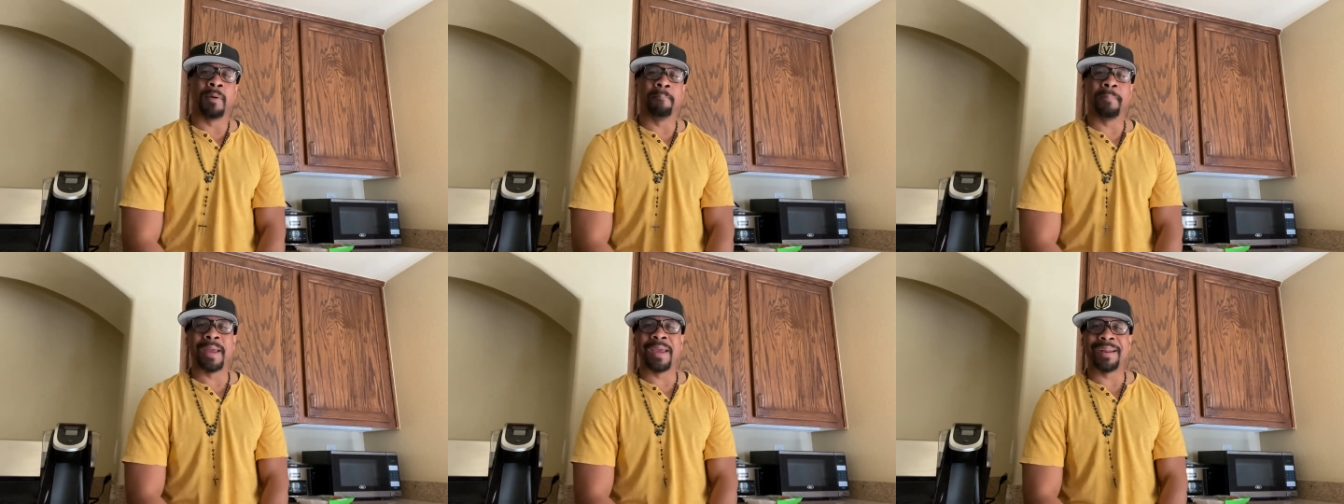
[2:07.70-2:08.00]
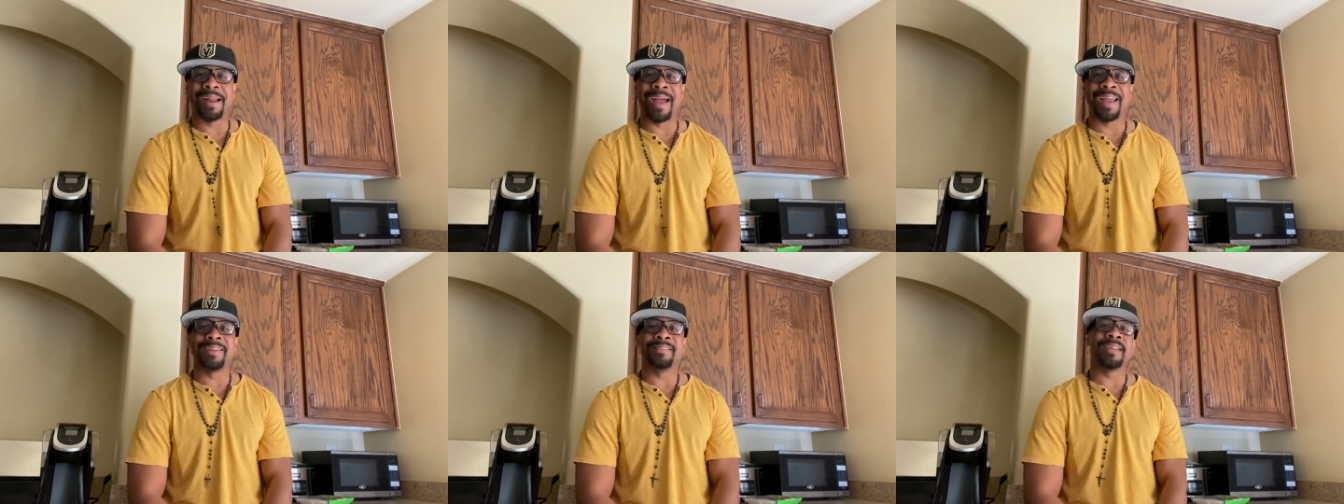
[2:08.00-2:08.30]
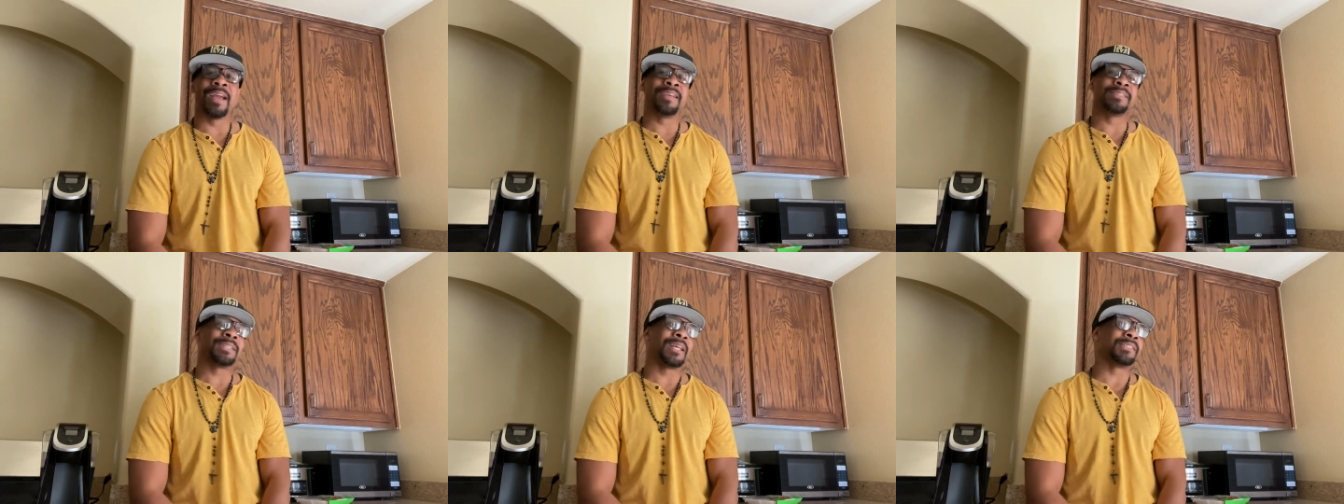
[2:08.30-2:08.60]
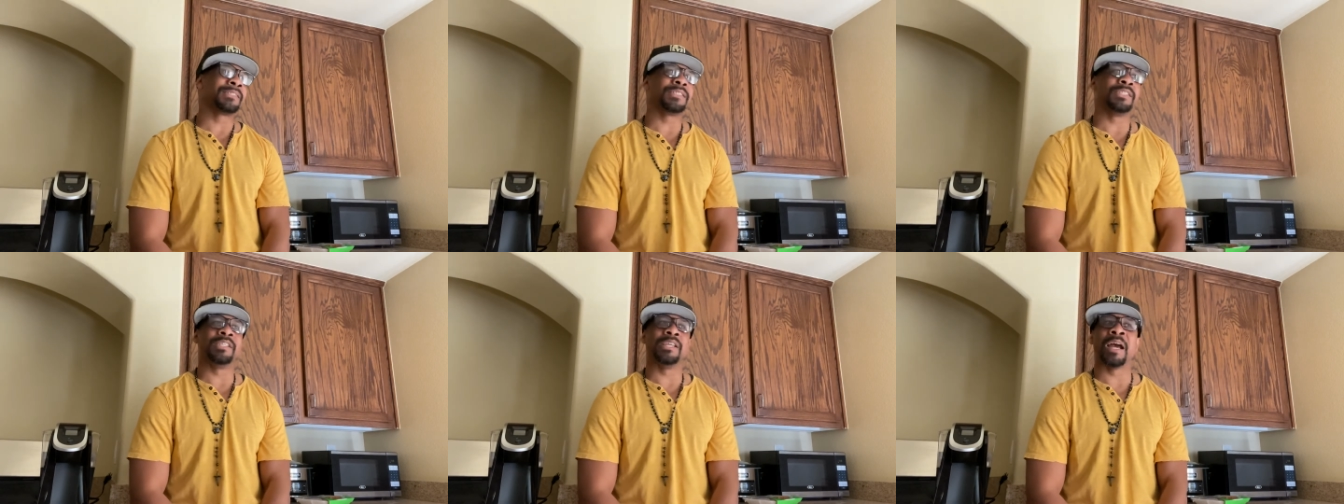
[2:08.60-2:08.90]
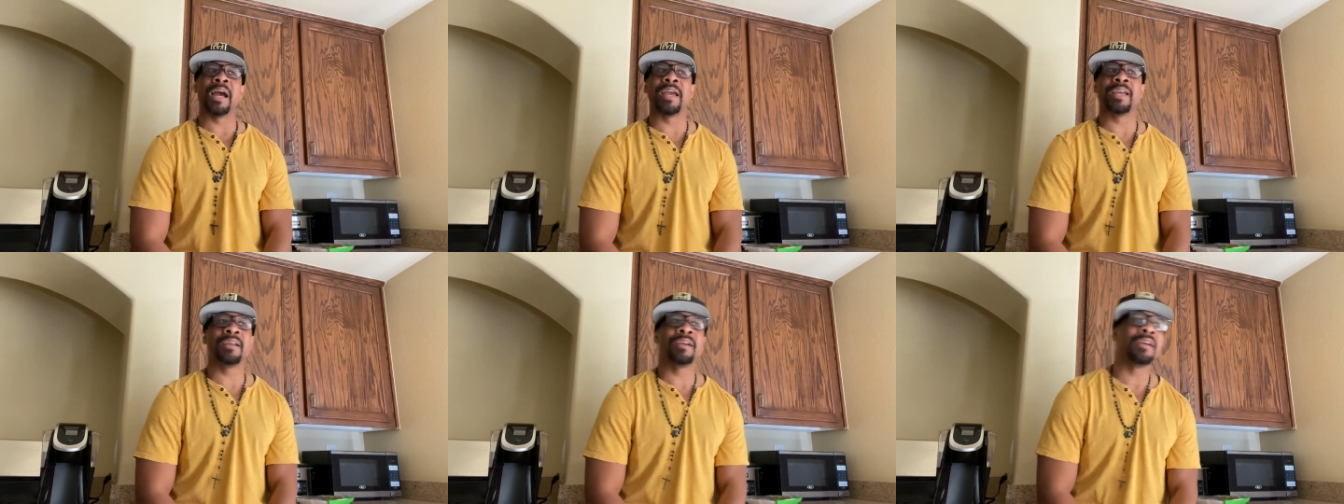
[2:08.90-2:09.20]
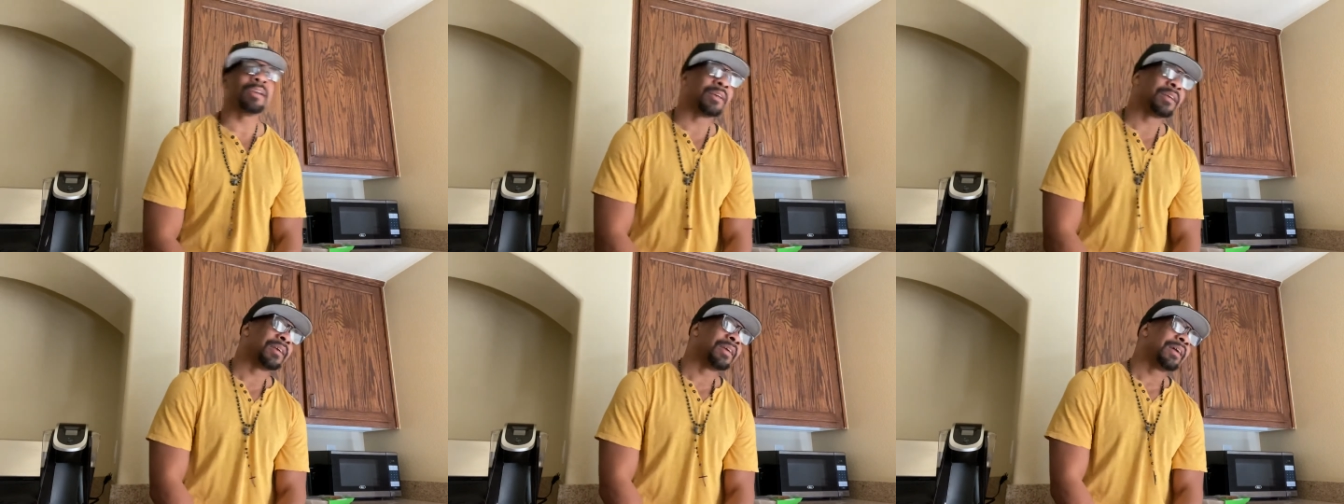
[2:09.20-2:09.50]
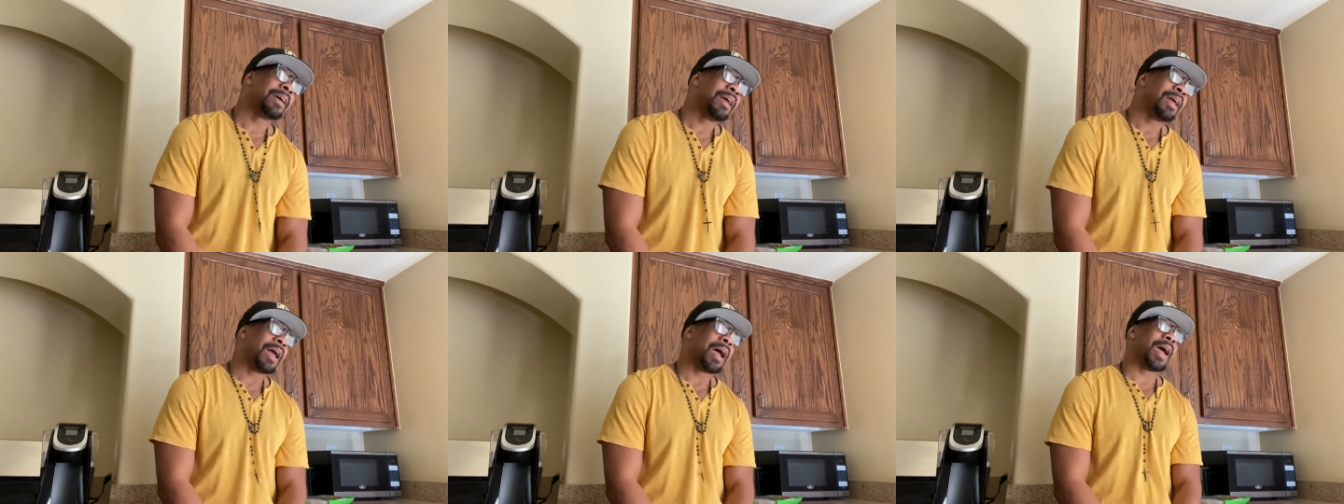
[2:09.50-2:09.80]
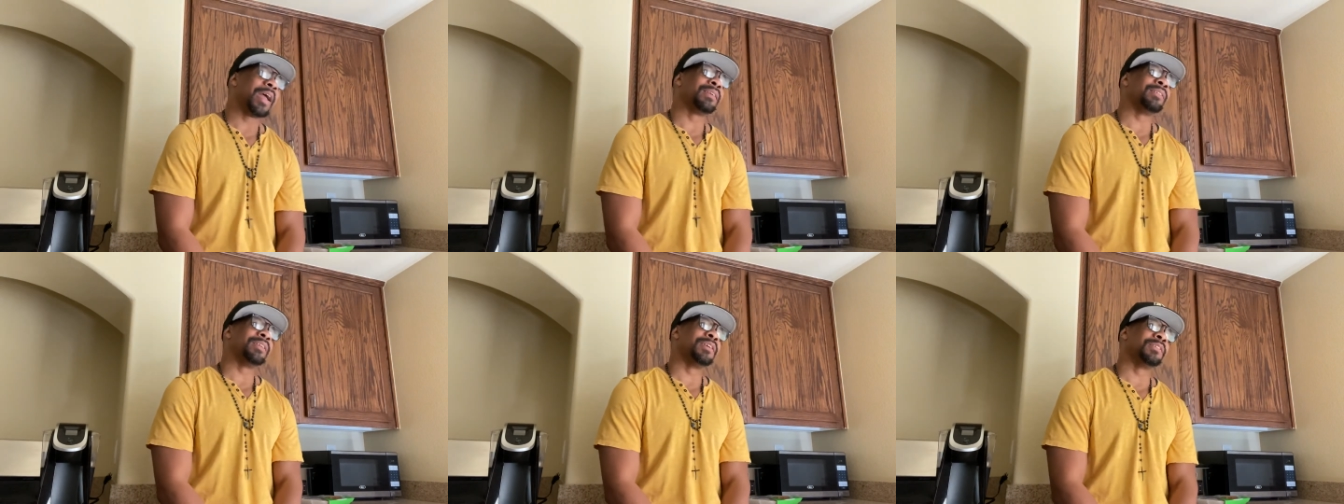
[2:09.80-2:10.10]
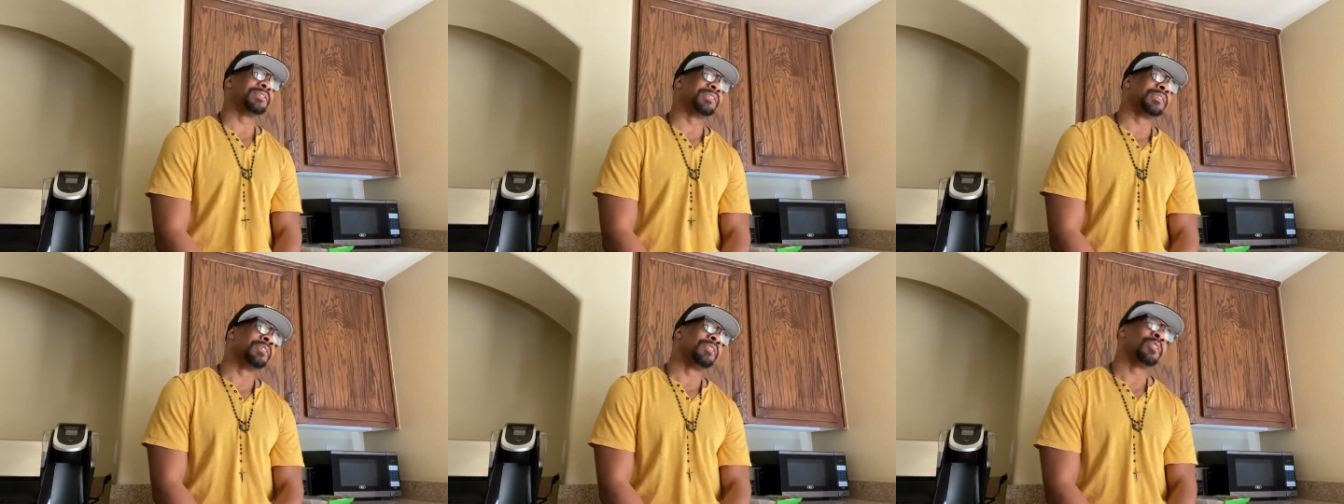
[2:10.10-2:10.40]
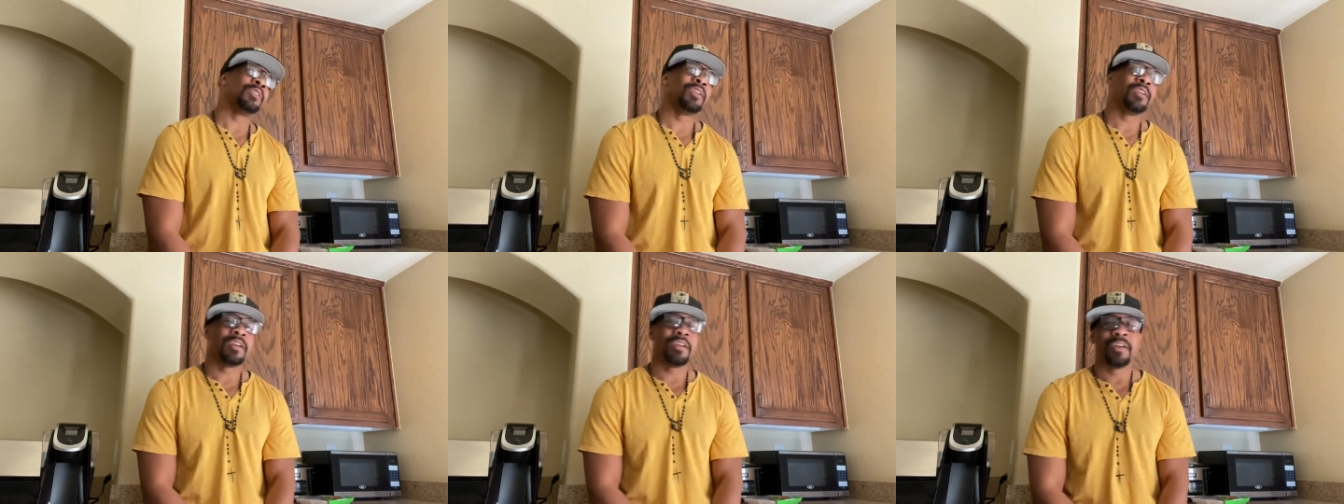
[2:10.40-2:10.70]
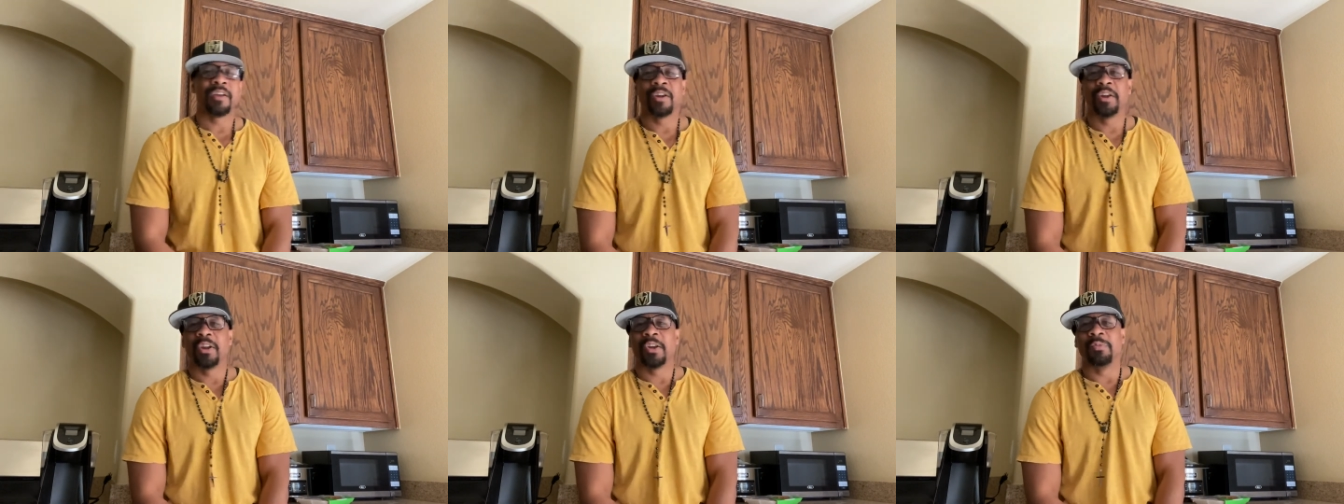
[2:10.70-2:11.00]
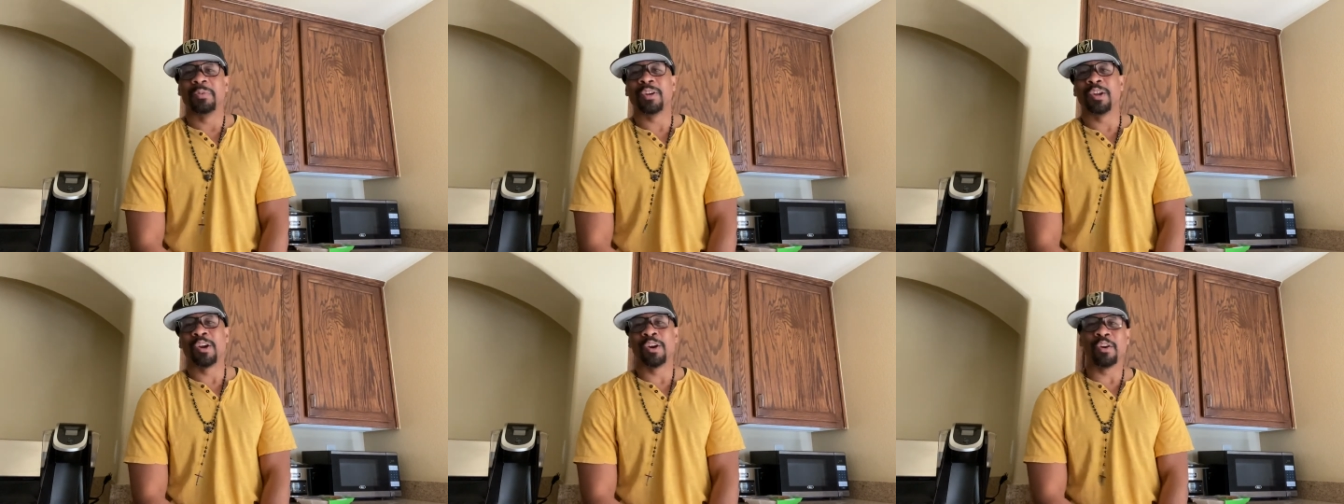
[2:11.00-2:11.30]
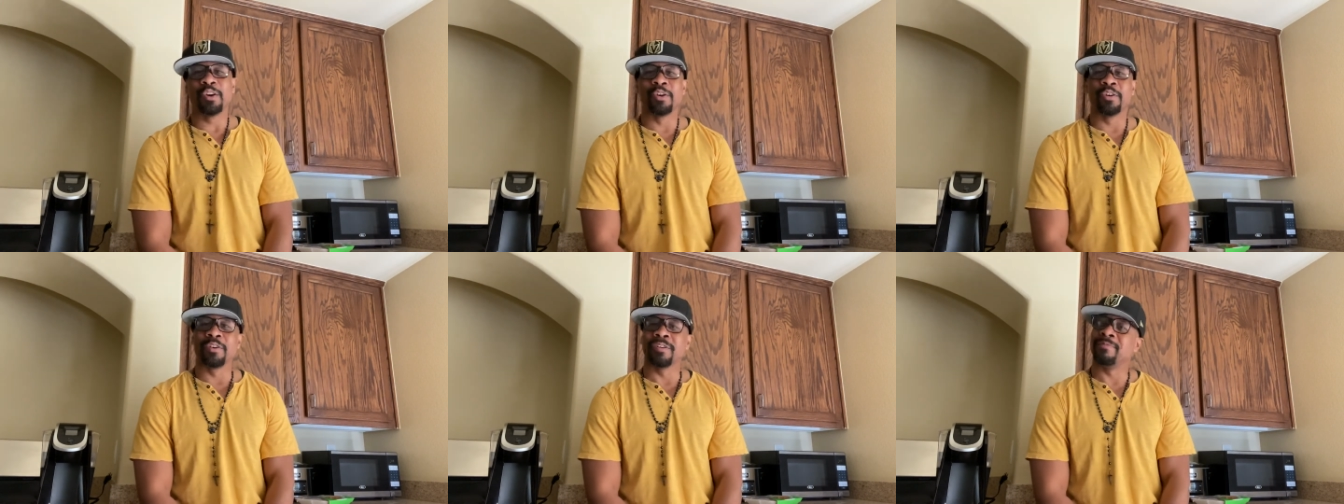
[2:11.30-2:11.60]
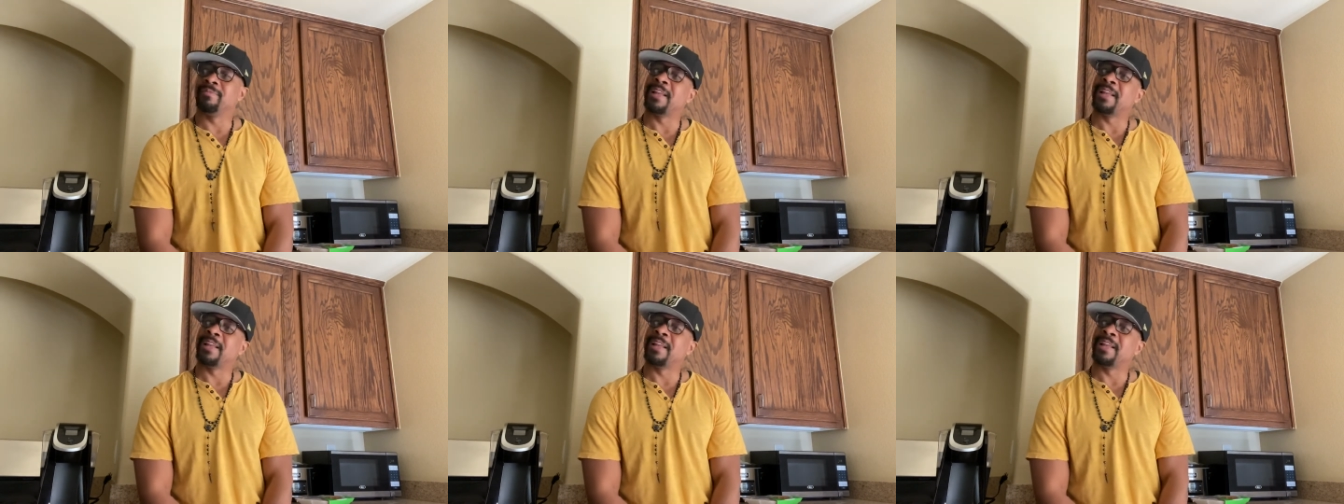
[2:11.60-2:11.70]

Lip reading: man, Ike Nice. I see you, Ike Nizzy with her.